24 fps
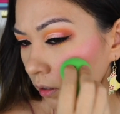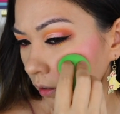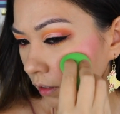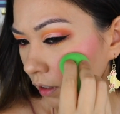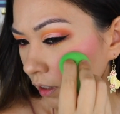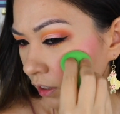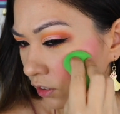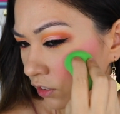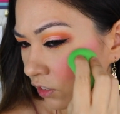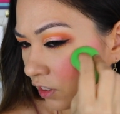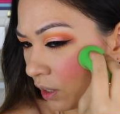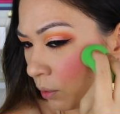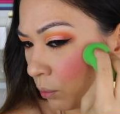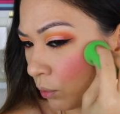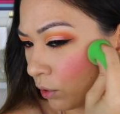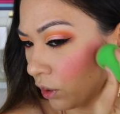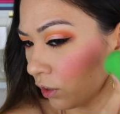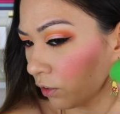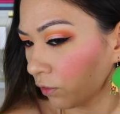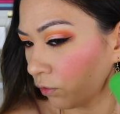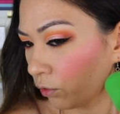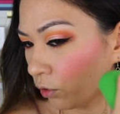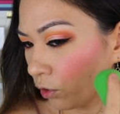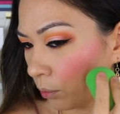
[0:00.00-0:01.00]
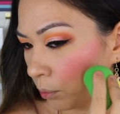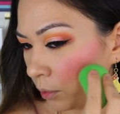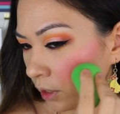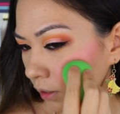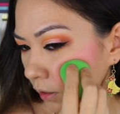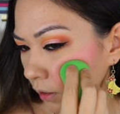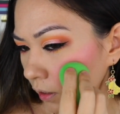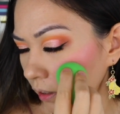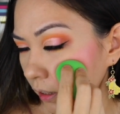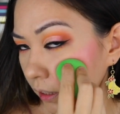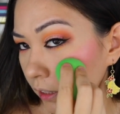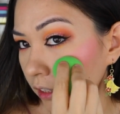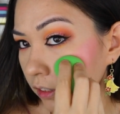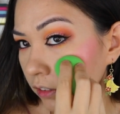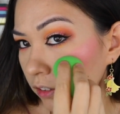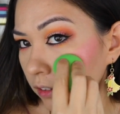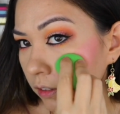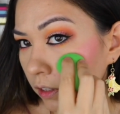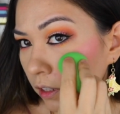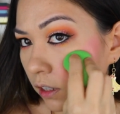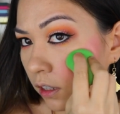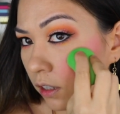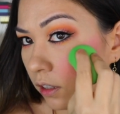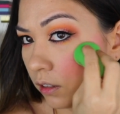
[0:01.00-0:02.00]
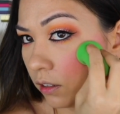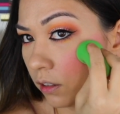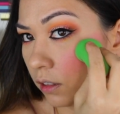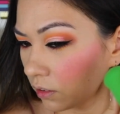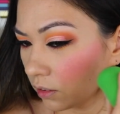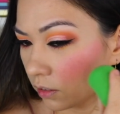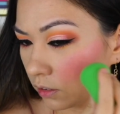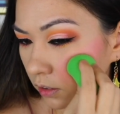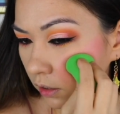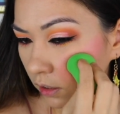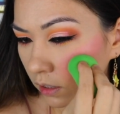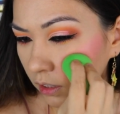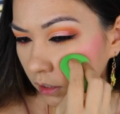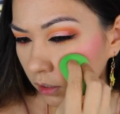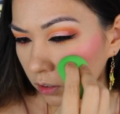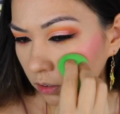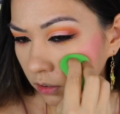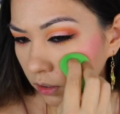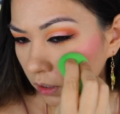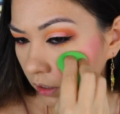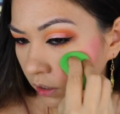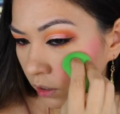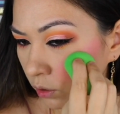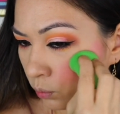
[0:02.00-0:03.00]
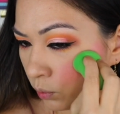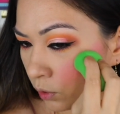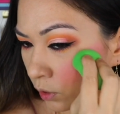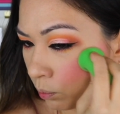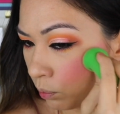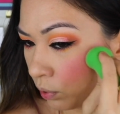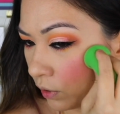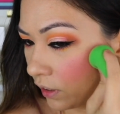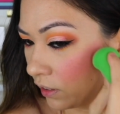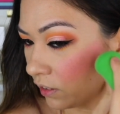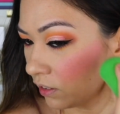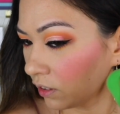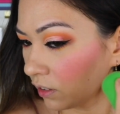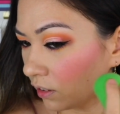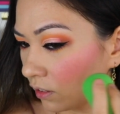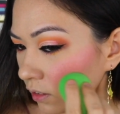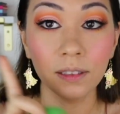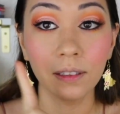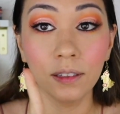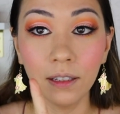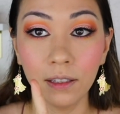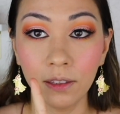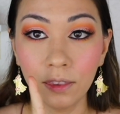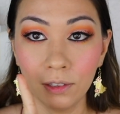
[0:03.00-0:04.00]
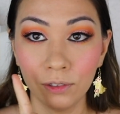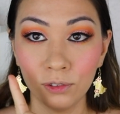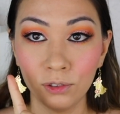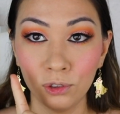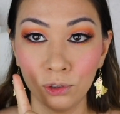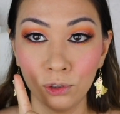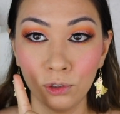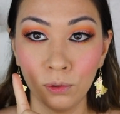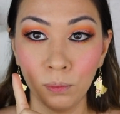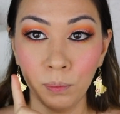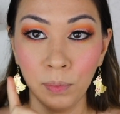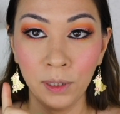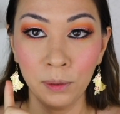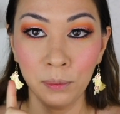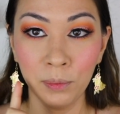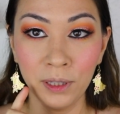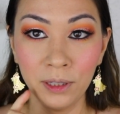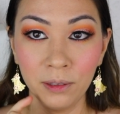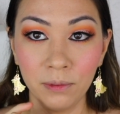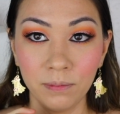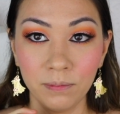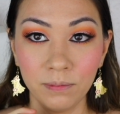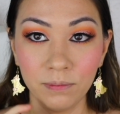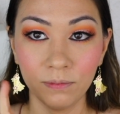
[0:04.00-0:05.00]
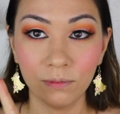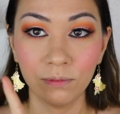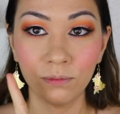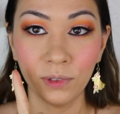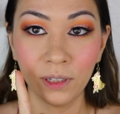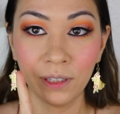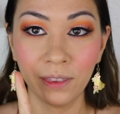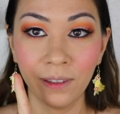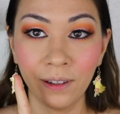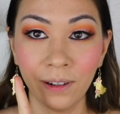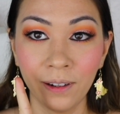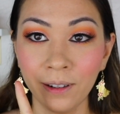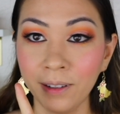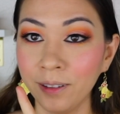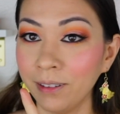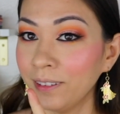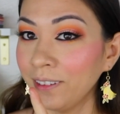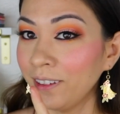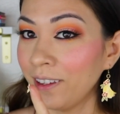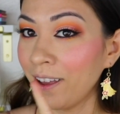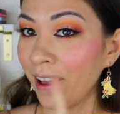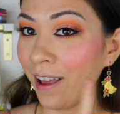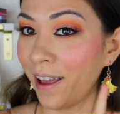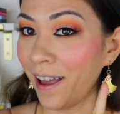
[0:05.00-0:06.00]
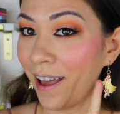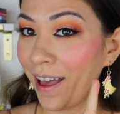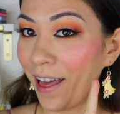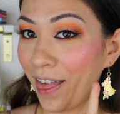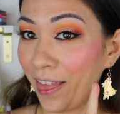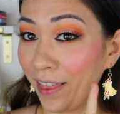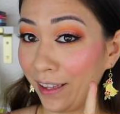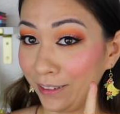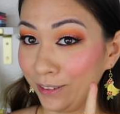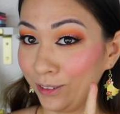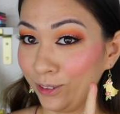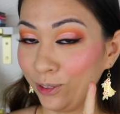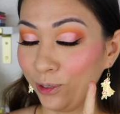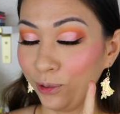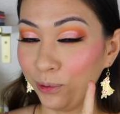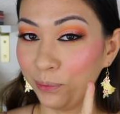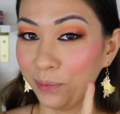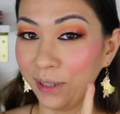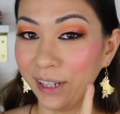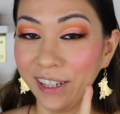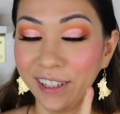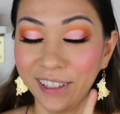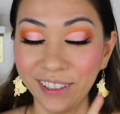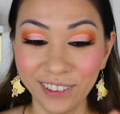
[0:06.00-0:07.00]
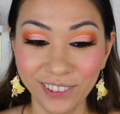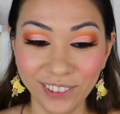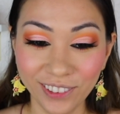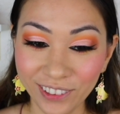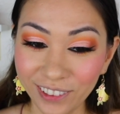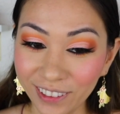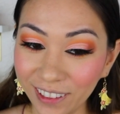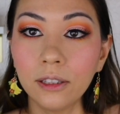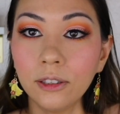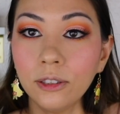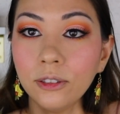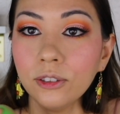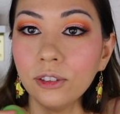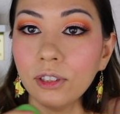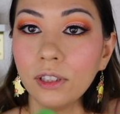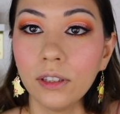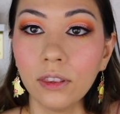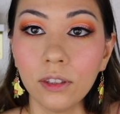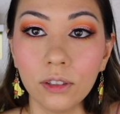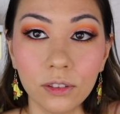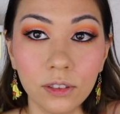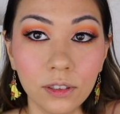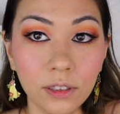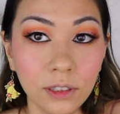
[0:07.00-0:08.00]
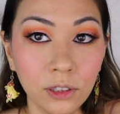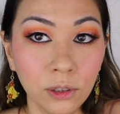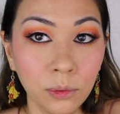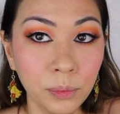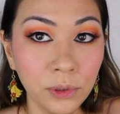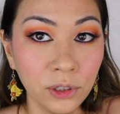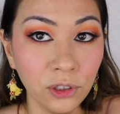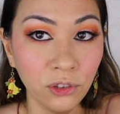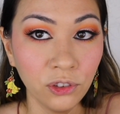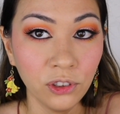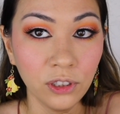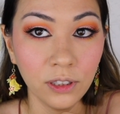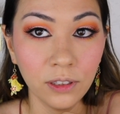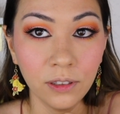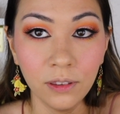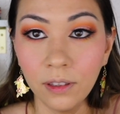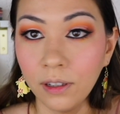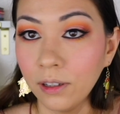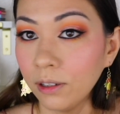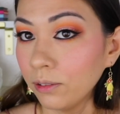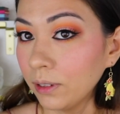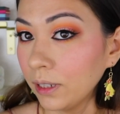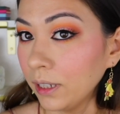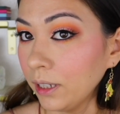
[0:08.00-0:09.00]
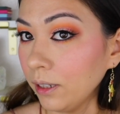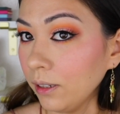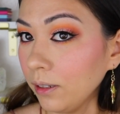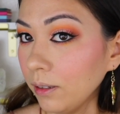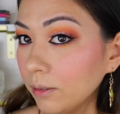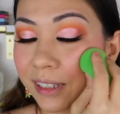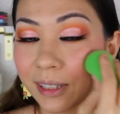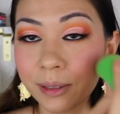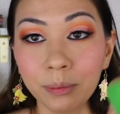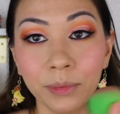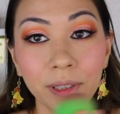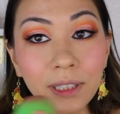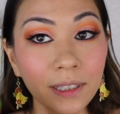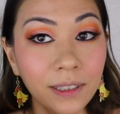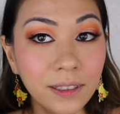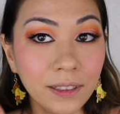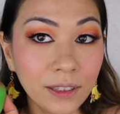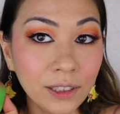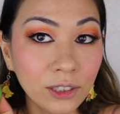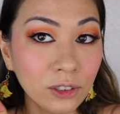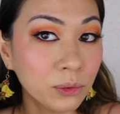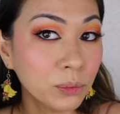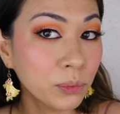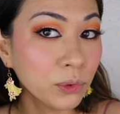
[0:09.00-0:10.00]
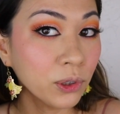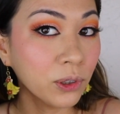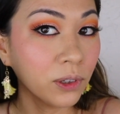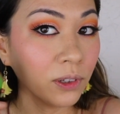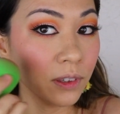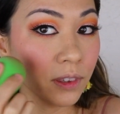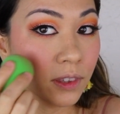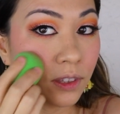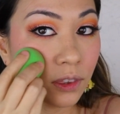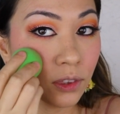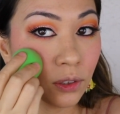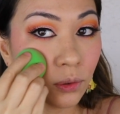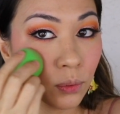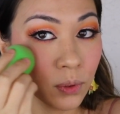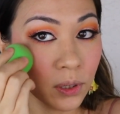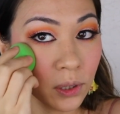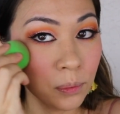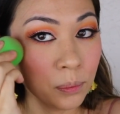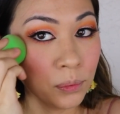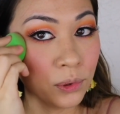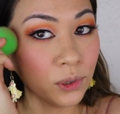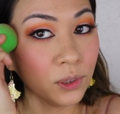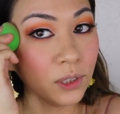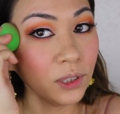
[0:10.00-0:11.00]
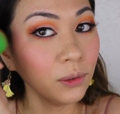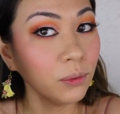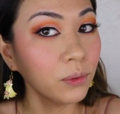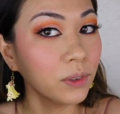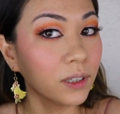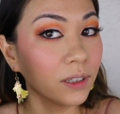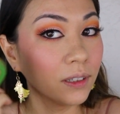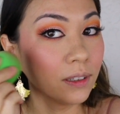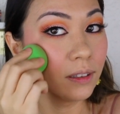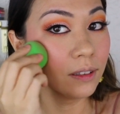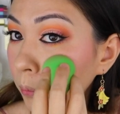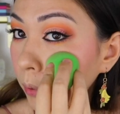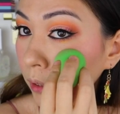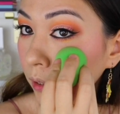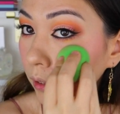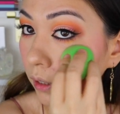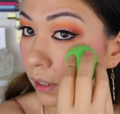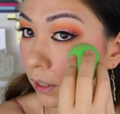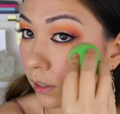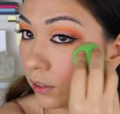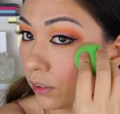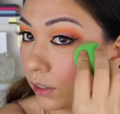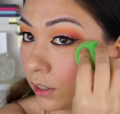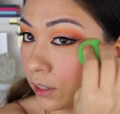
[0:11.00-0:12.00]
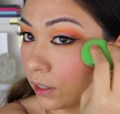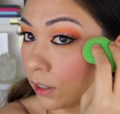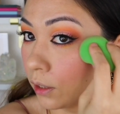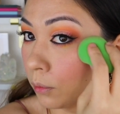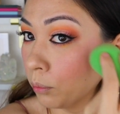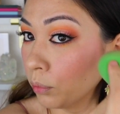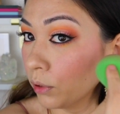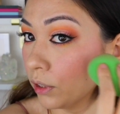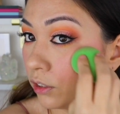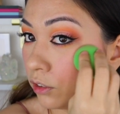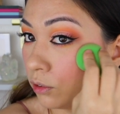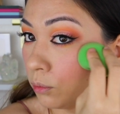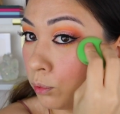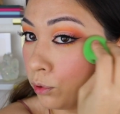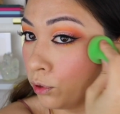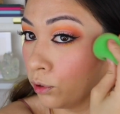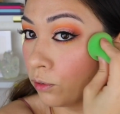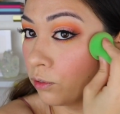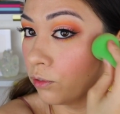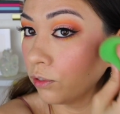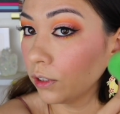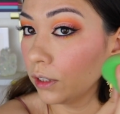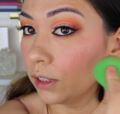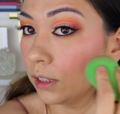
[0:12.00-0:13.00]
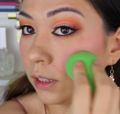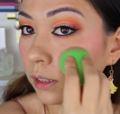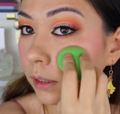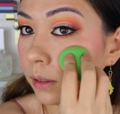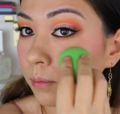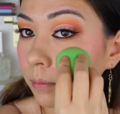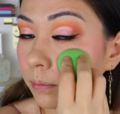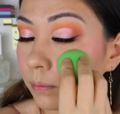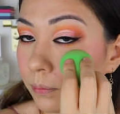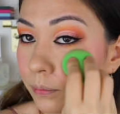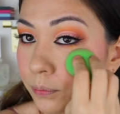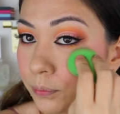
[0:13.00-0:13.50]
Like, same with the formula, like it's not sticking to any weird places. See, like, this is good pigment right there. That's too much. It looks like there's a little bit of sheen in there, right? I'm liking this more than the Rare Beauty one, but I think it blends beautifully.